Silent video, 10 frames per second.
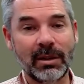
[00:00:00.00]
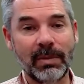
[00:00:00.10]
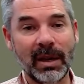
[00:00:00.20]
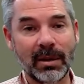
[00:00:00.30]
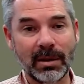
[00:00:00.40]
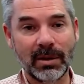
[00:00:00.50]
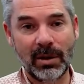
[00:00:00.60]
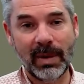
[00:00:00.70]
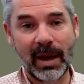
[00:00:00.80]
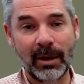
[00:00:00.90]
to be concerned
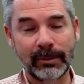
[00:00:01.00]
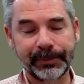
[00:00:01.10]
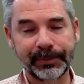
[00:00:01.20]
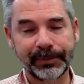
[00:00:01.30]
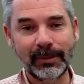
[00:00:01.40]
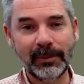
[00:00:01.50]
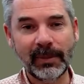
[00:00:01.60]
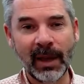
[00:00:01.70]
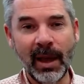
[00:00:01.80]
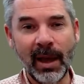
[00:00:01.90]
about it.
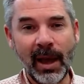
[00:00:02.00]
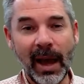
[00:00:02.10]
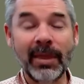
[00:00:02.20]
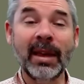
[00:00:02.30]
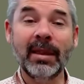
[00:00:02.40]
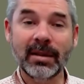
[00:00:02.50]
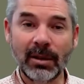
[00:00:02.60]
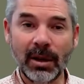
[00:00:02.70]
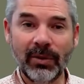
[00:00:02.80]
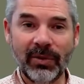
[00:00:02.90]
And then there's a
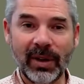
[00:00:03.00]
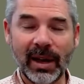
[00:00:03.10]
lot of